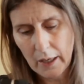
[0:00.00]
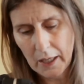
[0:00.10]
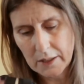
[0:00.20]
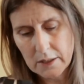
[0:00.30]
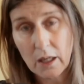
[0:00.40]

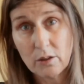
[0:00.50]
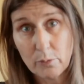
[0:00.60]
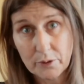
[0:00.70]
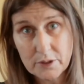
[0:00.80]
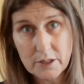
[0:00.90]
and I
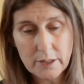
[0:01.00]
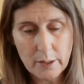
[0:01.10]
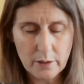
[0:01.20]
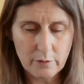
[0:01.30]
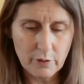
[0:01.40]
wanted to
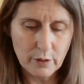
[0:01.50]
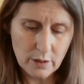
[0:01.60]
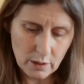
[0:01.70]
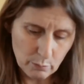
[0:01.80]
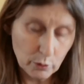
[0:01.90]
have a
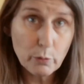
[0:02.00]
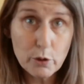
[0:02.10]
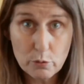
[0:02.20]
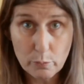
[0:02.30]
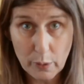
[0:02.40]
gimbal
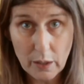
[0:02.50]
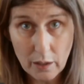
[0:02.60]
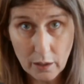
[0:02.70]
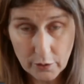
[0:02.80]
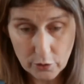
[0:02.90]
which would
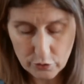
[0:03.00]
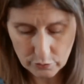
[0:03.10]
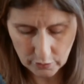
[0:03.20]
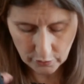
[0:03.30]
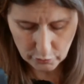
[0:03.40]
be
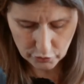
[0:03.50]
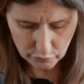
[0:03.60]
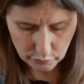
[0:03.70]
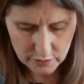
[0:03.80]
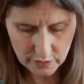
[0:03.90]

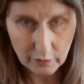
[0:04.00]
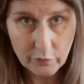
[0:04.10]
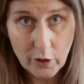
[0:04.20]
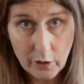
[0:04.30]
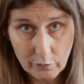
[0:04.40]
unintrusive
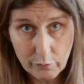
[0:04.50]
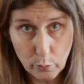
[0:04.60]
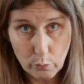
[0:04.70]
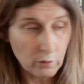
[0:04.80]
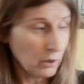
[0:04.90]

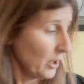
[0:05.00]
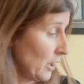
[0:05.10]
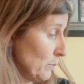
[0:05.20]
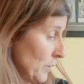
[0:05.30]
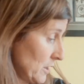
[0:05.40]
for
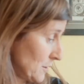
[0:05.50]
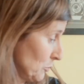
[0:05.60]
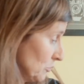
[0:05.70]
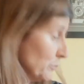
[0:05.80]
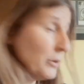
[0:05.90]
my
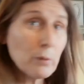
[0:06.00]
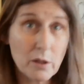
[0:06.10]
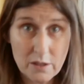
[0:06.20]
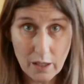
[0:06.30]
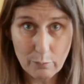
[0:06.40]
small
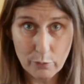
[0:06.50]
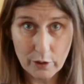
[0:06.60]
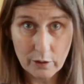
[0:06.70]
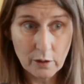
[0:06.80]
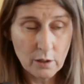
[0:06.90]
mirrorless
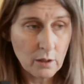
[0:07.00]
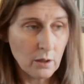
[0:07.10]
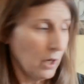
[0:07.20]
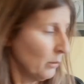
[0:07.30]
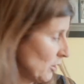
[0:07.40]
camera.
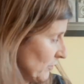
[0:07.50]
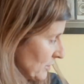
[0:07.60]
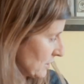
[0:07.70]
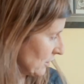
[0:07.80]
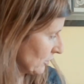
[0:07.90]
I'm
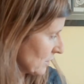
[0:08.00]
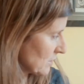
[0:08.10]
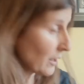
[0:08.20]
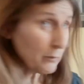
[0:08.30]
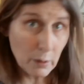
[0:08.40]
obviously going to
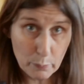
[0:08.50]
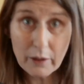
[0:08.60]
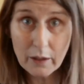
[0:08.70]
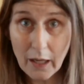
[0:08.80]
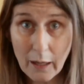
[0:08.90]
take my
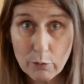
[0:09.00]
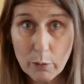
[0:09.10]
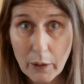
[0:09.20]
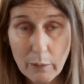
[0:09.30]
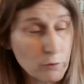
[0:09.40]
bigger
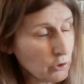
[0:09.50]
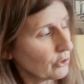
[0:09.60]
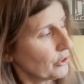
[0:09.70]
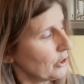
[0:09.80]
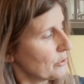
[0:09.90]
camera, but I'm not
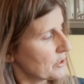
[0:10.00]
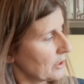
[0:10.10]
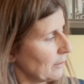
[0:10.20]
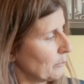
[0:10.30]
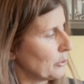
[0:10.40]
going to use a
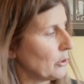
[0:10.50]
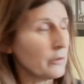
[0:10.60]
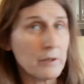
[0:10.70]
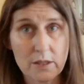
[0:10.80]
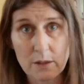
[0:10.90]
gimbal
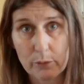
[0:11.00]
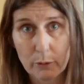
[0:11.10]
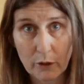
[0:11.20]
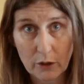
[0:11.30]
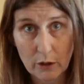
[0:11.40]
on this. I'm
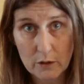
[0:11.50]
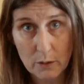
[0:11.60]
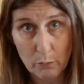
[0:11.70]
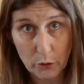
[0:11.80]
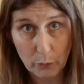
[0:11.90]
probably going to use
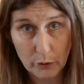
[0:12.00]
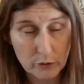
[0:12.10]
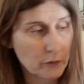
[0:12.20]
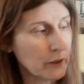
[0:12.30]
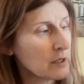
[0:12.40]
the
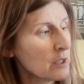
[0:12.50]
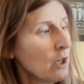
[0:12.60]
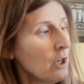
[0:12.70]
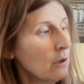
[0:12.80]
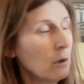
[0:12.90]
monopod on this,
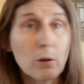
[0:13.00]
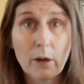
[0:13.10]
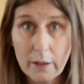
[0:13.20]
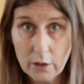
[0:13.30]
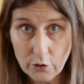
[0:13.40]
or
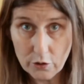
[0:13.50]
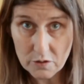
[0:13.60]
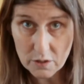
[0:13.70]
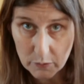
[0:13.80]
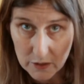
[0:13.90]
I can do
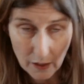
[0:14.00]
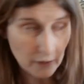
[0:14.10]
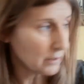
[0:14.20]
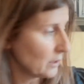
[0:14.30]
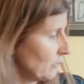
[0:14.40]
some
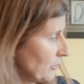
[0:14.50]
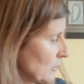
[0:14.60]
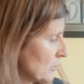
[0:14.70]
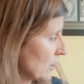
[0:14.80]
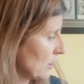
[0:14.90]
standing
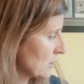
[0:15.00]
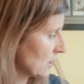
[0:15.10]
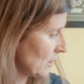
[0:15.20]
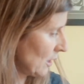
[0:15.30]
photos.